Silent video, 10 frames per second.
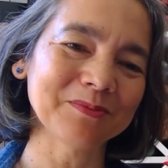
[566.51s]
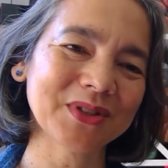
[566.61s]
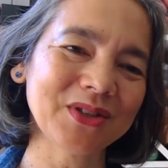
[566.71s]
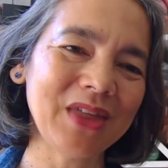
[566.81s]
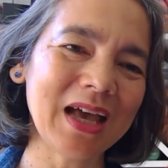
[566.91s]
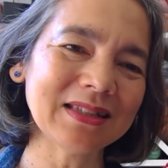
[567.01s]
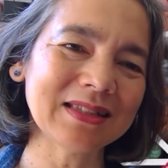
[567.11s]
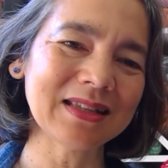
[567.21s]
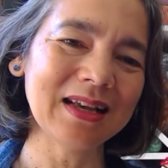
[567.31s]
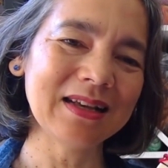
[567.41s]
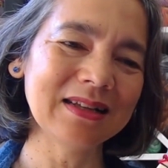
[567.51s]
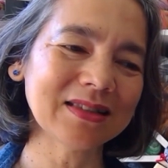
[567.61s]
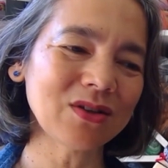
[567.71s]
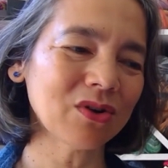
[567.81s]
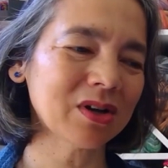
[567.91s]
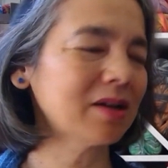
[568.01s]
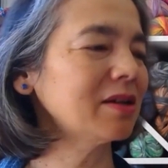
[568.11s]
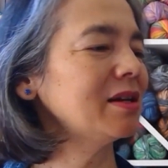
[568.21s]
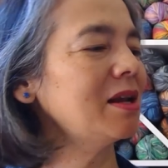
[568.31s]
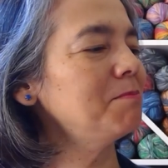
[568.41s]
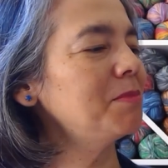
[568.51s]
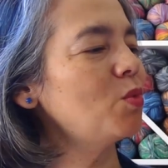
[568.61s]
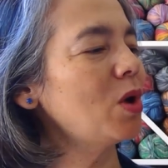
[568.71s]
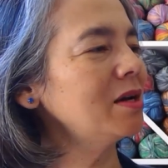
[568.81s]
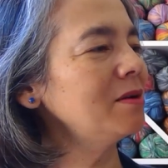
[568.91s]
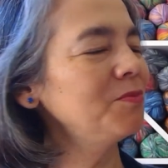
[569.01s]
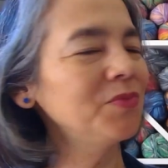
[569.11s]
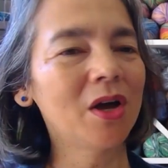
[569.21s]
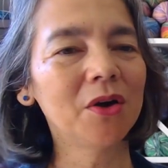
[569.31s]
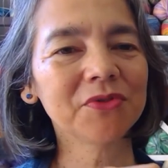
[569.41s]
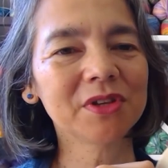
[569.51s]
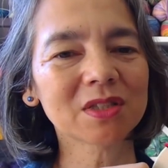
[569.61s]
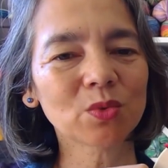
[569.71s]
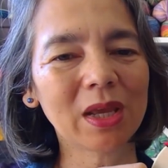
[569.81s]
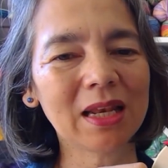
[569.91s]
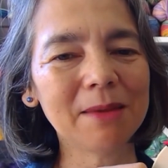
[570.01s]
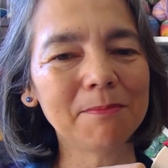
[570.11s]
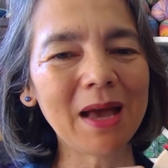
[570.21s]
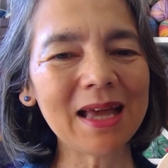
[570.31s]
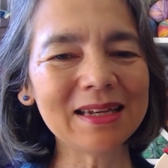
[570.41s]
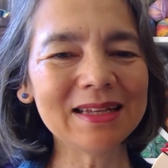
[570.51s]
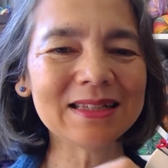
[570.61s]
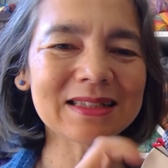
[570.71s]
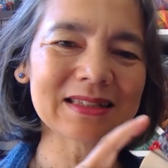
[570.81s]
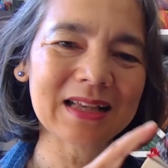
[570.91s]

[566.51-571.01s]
so that's sock number 1 of the Squiggley Madness.